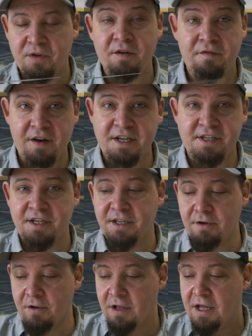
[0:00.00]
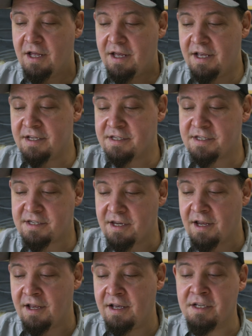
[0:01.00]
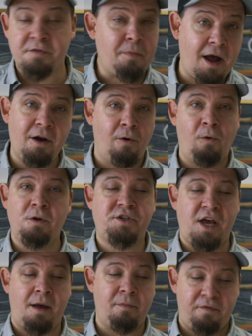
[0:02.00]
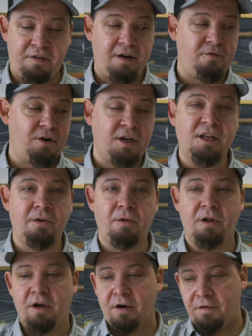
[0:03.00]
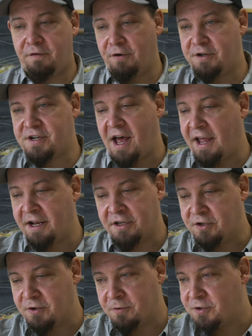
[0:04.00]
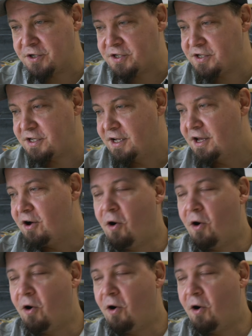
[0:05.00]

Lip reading: Flexi needle is my all-time favorite needle for tying just